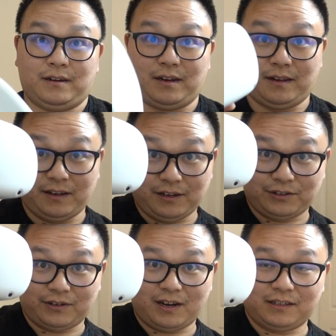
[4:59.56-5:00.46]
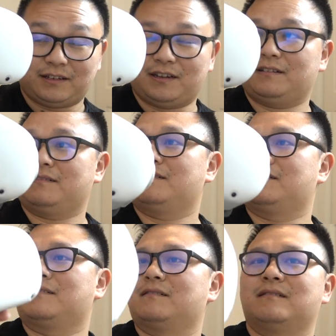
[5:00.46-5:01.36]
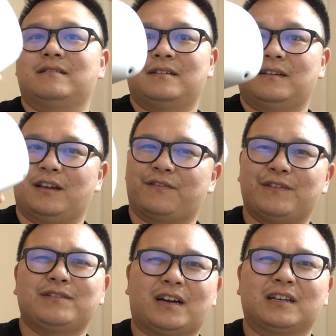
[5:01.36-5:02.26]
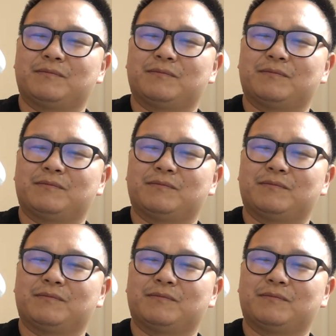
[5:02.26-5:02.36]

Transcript: And here's your headset. It feels kind of